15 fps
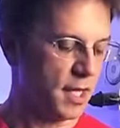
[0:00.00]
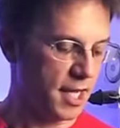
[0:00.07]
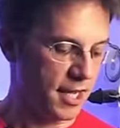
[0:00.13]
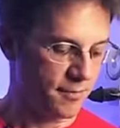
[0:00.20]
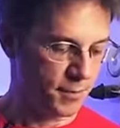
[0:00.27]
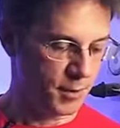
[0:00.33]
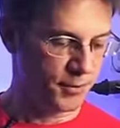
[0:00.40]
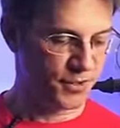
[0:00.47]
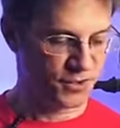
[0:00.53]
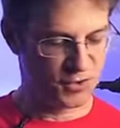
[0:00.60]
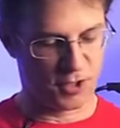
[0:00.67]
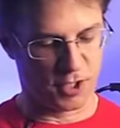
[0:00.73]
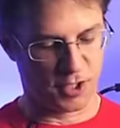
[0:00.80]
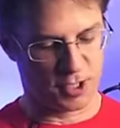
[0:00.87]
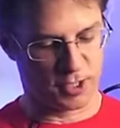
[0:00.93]
I've moved the
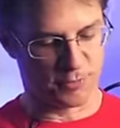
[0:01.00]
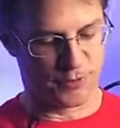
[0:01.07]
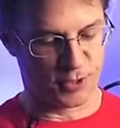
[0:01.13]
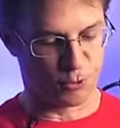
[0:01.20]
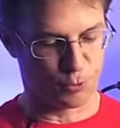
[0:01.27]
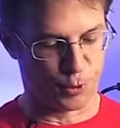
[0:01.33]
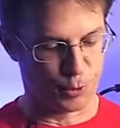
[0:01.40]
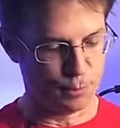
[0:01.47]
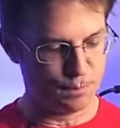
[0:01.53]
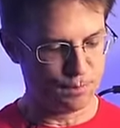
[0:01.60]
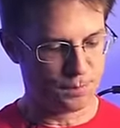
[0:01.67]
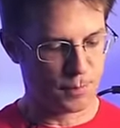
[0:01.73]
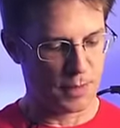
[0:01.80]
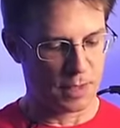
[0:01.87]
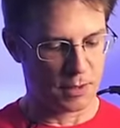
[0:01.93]
saw into the fish room
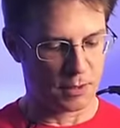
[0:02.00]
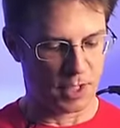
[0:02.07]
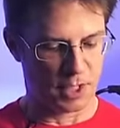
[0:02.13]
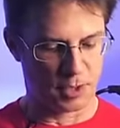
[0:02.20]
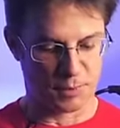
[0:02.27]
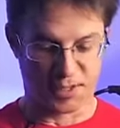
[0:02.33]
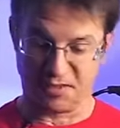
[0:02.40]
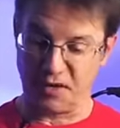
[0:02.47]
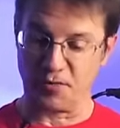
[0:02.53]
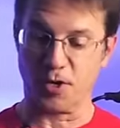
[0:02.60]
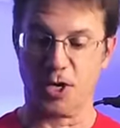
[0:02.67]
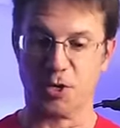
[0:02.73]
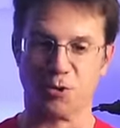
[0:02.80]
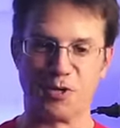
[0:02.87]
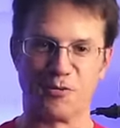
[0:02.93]
uh, because I have
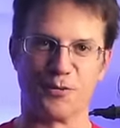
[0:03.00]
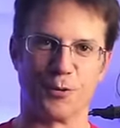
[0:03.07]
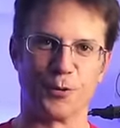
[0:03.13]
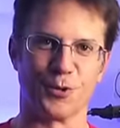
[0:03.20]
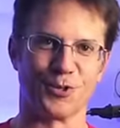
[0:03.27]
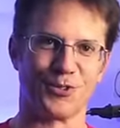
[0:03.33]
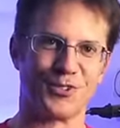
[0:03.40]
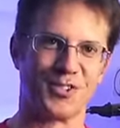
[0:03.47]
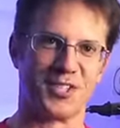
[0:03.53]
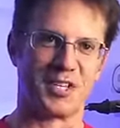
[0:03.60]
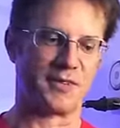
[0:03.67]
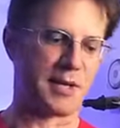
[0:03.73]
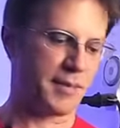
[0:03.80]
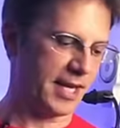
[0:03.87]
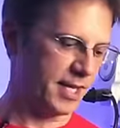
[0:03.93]
concrete floors, and
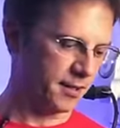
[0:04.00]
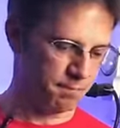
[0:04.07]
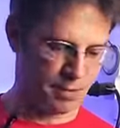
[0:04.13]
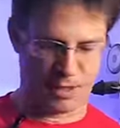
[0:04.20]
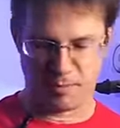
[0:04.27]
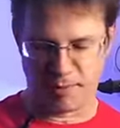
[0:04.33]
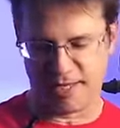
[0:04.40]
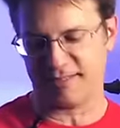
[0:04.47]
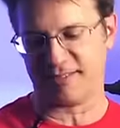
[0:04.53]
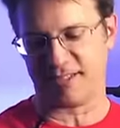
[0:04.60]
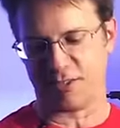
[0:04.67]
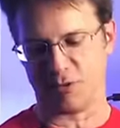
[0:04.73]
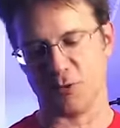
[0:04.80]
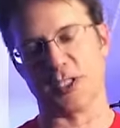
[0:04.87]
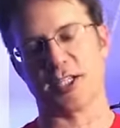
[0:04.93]
if I make a big mess,
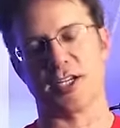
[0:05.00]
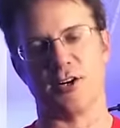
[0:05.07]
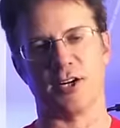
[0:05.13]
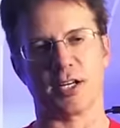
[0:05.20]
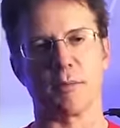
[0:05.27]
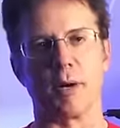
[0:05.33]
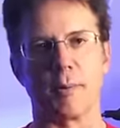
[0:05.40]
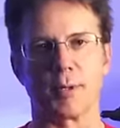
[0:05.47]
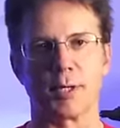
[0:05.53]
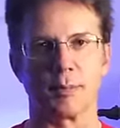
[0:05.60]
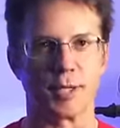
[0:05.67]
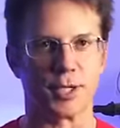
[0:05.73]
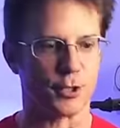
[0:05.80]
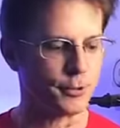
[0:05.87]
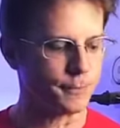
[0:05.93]
I don't really care. I can mop it up
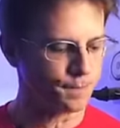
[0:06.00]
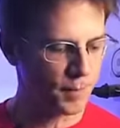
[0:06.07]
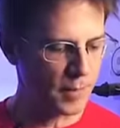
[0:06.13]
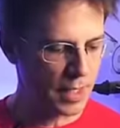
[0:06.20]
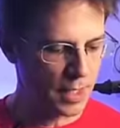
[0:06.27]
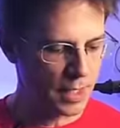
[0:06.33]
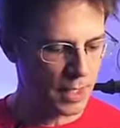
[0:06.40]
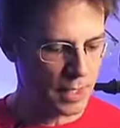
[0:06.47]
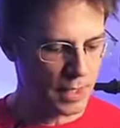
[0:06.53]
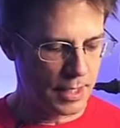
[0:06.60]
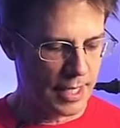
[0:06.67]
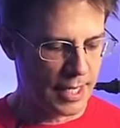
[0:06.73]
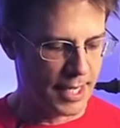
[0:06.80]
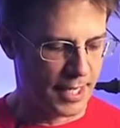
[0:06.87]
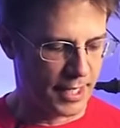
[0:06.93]
later.
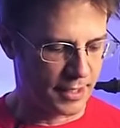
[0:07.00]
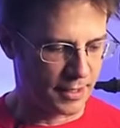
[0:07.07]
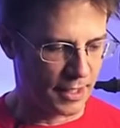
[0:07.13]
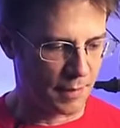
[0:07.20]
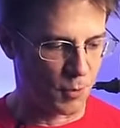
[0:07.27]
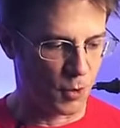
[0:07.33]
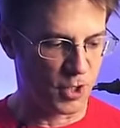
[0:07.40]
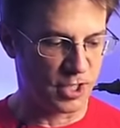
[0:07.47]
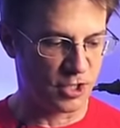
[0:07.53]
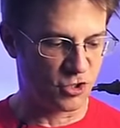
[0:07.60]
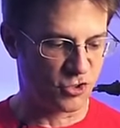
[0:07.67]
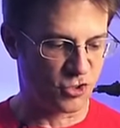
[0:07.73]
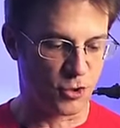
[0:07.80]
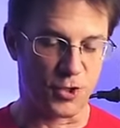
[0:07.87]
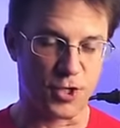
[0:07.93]
And I'm going to
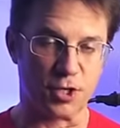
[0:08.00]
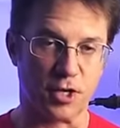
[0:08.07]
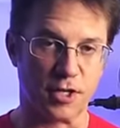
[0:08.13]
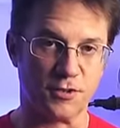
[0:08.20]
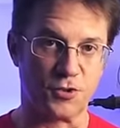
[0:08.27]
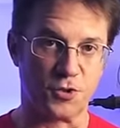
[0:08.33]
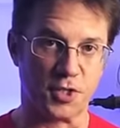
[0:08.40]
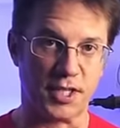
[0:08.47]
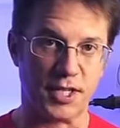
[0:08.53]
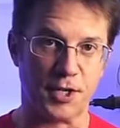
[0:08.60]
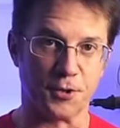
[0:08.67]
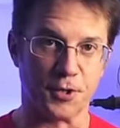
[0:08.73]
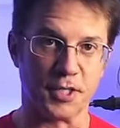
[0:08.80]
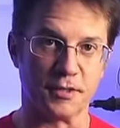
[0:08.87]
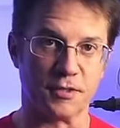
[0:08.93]
just turn it on so you can
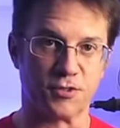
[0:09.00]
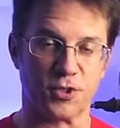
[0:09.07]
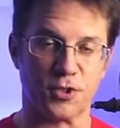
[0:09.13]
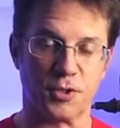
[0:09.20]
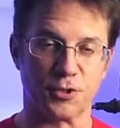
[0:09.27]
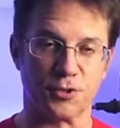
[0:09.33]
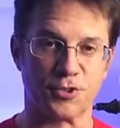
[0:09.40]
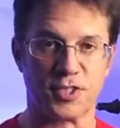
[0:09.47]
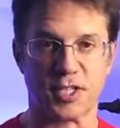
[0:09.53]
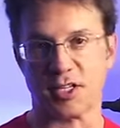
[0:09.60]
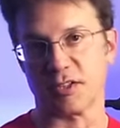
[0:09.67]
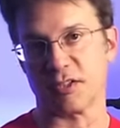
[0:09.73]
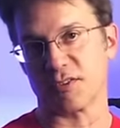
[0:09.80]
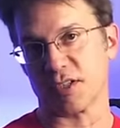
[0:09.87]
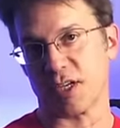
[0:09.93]
hear it, so you
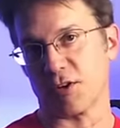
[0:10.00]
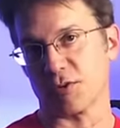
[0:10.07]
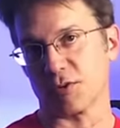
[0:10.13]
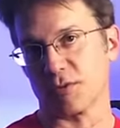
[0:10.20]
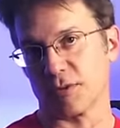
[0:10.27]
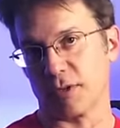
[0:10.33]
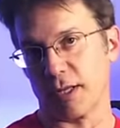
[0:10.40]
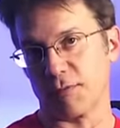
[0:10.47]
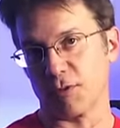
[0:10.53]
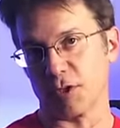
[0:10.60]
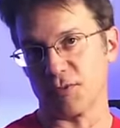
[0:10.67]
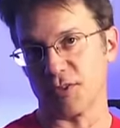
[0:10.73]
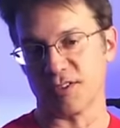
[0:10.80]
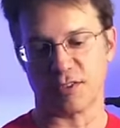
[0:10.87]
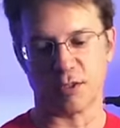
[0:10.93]
understand the sound level
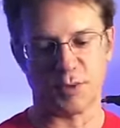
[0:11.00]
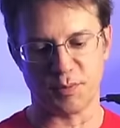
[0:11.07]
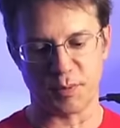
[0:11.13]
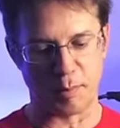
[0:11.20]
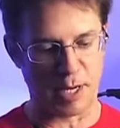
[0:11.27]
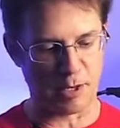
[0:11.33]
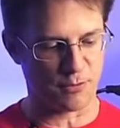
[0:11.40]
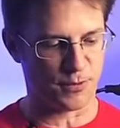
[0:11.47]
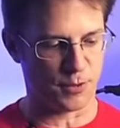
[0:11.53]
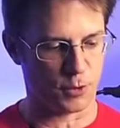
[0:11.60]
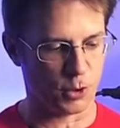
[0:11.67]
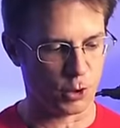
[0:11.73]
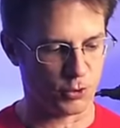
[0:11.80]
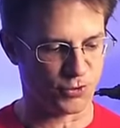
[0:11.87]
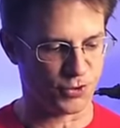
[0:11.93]
of this. I'll move my microphone
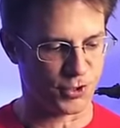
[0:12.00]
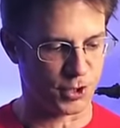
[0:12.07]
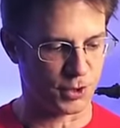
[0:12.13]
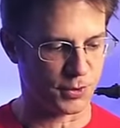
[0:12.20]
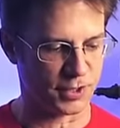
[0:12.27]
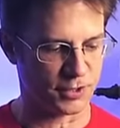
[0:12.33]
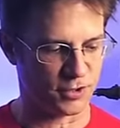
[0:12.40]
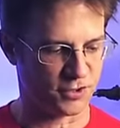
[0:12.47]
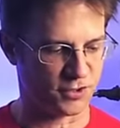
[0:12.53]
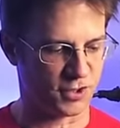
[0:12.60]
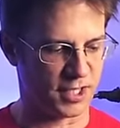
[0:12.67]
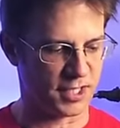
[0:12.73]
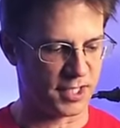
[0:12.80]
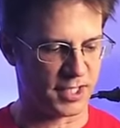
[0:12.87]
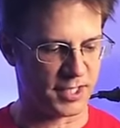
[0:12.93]
closer to it just so
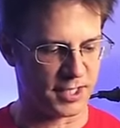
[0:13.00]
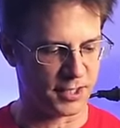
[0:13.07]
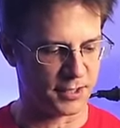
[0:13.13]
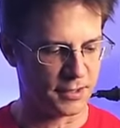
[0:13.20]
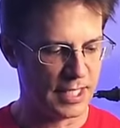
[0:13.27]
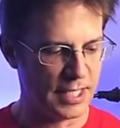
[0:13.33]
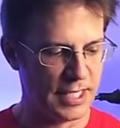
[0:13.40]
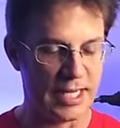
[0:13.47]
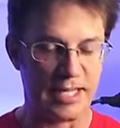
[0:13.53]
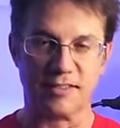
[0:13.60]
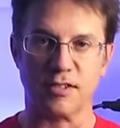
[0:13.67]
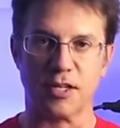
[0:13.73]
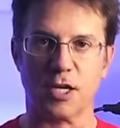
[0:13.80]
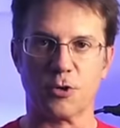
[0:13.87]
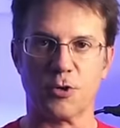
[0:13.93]
you get an idea.
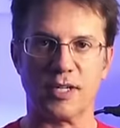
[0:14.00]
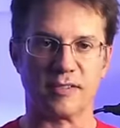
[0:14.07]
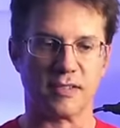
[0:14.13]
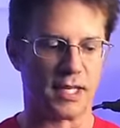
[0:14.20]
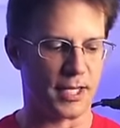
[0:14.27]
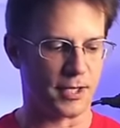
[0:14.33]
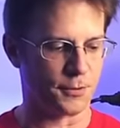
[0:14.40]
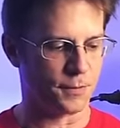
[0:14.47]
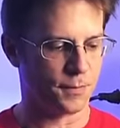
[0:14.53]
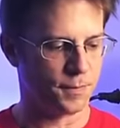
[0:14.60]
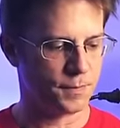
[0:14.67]
It's not crazy loud.